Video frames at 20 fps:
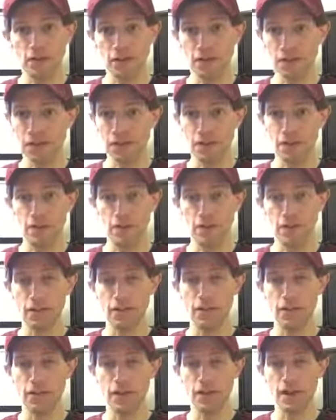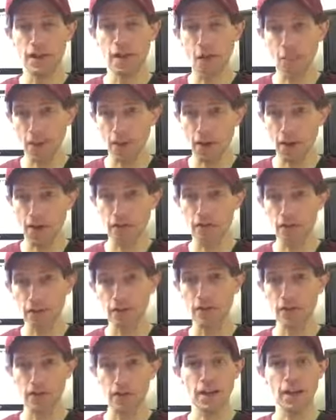and you can help us
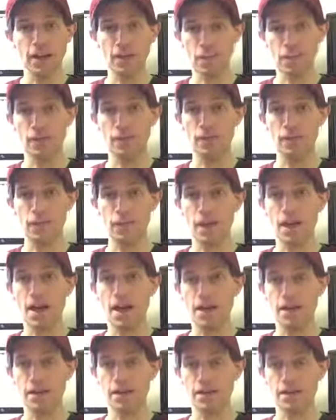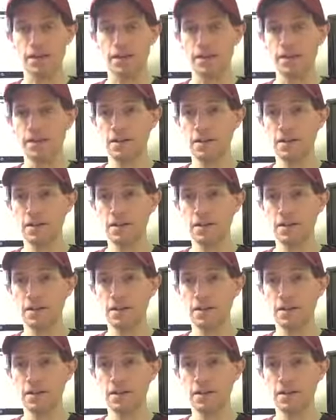understand what's going on here.